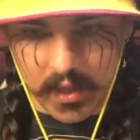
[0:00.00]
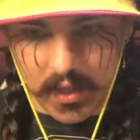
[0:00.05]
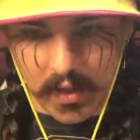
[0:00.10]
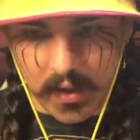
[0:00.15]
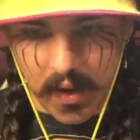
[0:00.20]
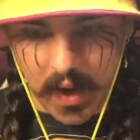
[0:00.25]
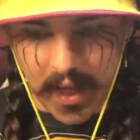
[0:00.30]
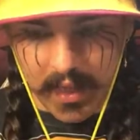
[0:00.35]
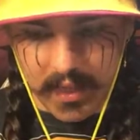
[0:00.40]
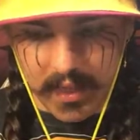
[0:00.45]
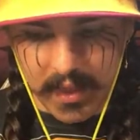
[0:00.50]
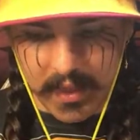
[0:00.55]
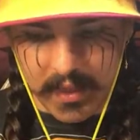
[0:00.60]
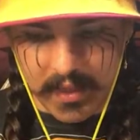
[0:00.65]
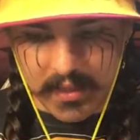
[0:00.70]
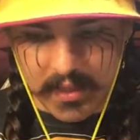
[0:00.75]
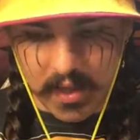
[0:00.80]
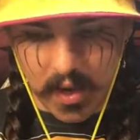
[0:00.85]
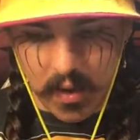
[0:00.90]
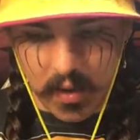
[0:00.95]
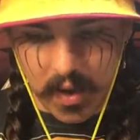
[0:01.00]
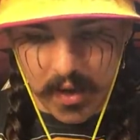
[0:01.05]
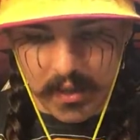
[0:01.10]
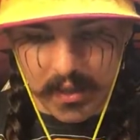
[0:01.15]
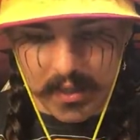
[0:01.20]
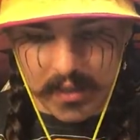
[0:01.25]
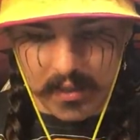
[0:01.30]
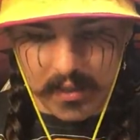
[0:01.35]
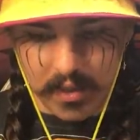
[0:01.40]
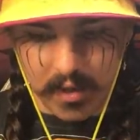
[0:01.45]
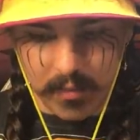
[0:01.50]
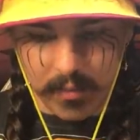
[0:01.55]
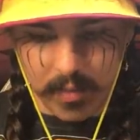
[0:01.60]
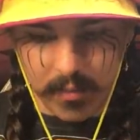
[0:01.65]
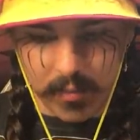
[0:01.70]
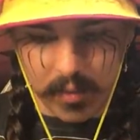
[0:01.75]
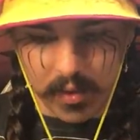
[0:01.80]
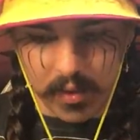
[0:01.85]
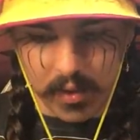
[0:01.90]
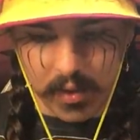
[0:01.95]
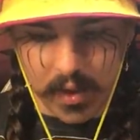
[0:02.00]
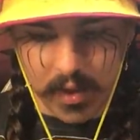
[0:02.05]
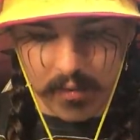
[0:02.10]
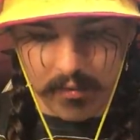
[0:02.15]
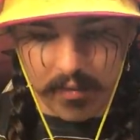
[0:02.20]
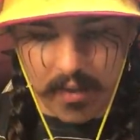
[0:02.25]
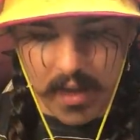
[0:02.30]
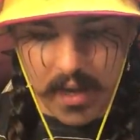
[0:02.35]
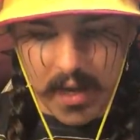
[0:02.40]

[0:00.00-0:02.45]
You know, I, this Gohan needs a little bit more love.